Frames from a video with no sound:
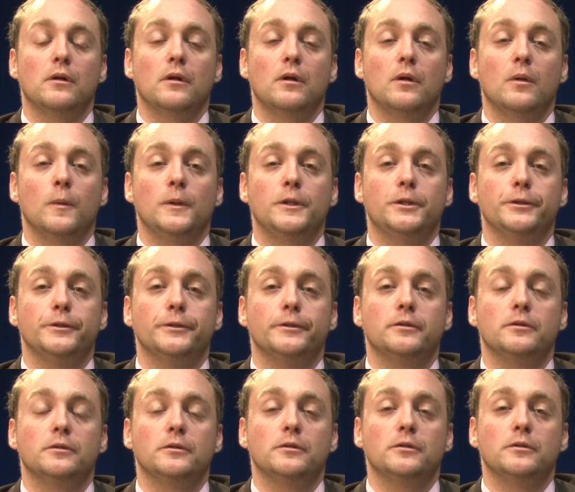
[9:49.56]
which is
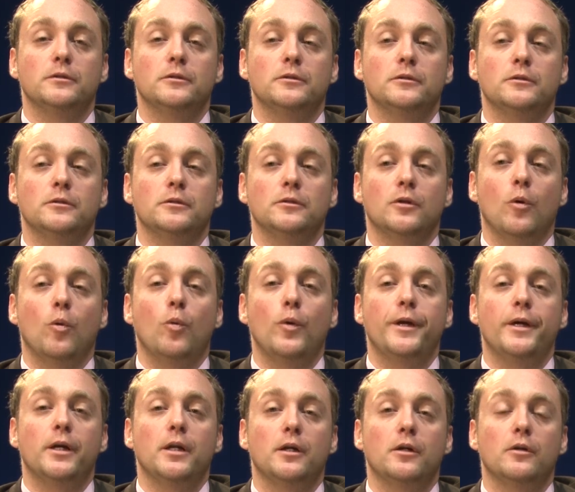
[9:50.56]

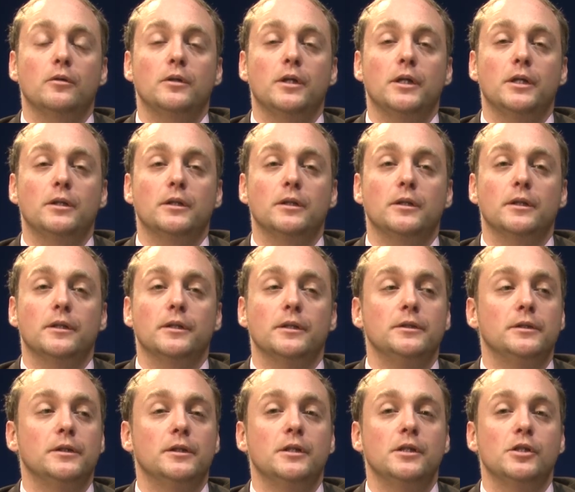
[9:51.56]
weakly connected at
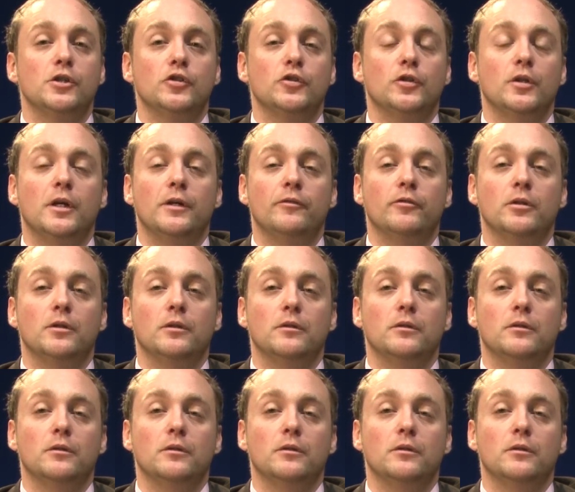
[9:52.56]
international level.